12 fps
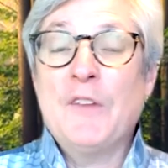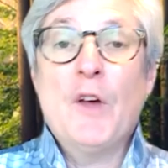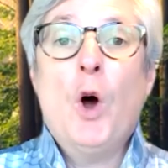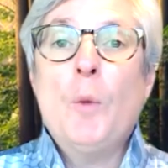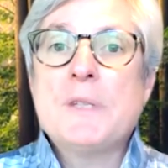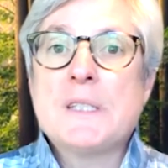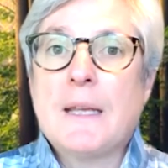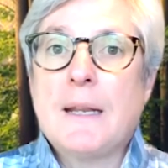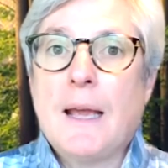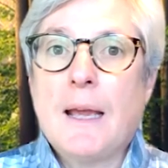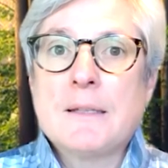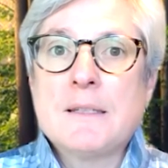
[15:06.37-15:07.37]
the Homestead
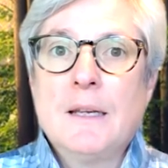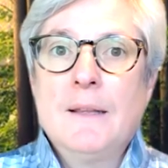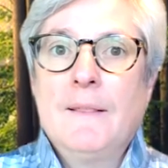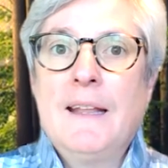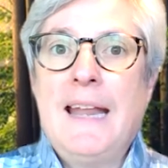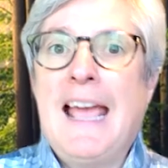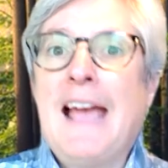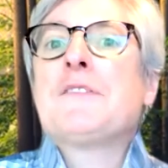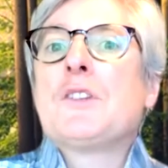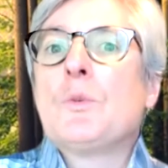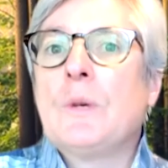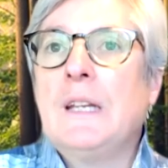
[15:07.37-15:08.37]
Act, that
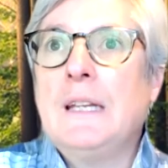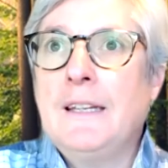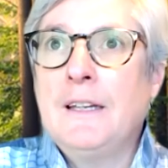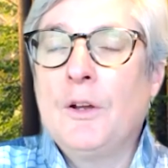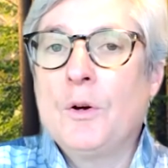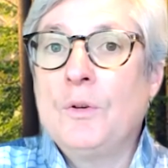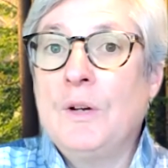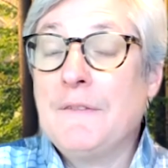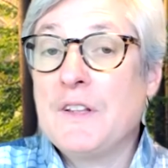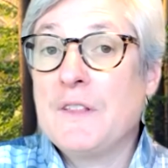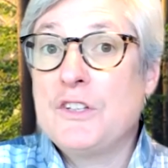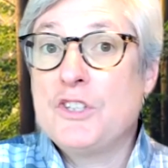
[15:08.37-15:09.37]
after
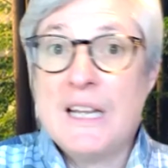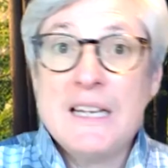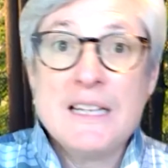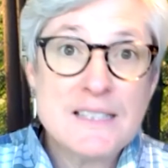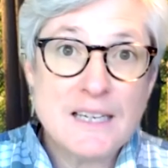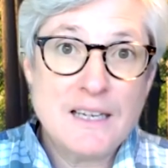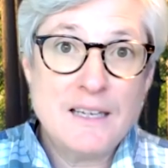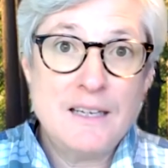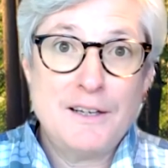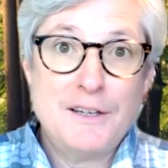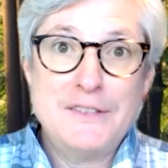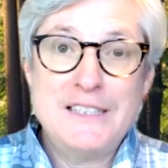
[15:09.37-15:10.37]
the genocide
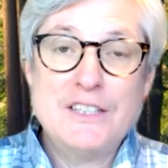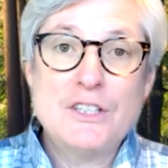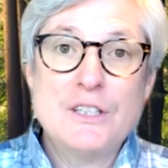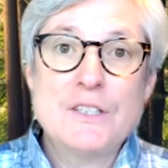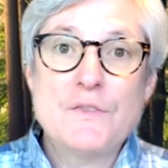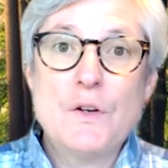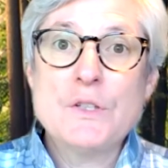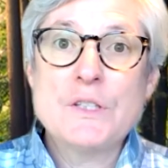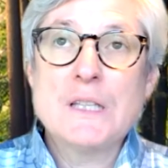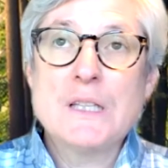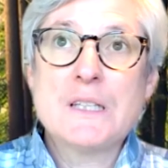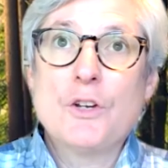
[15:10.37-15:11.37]
of indigenous folks in
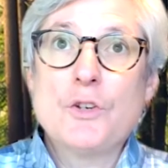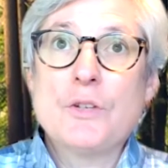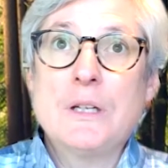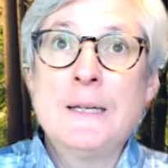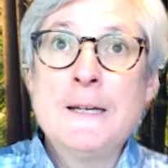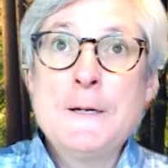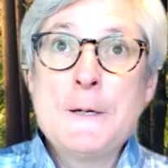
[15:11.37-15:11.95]
this country,